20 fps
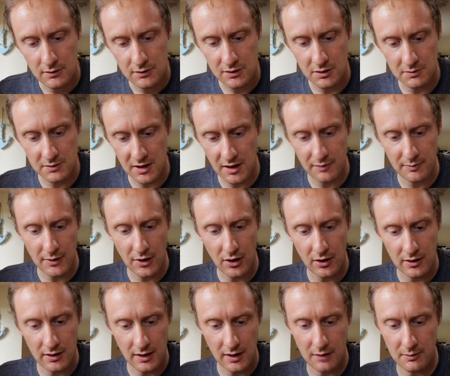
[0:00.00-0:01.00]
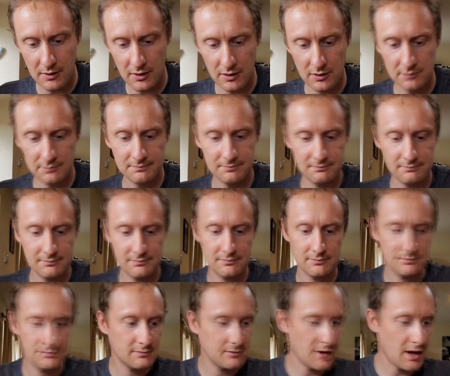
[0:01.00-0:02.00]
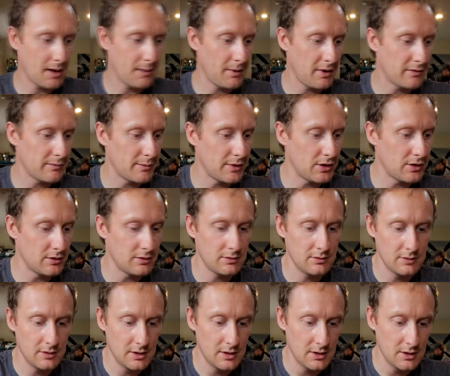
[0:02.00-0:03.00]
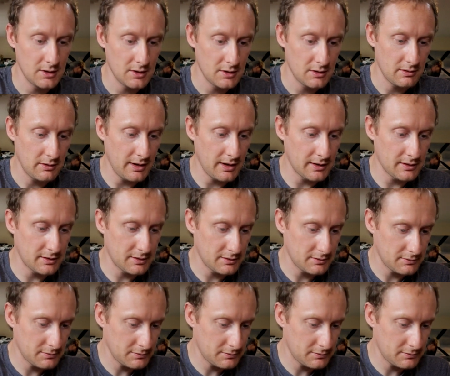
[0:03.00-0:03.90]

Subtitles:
Someone's having me on. There we go. I'm having me on. Right.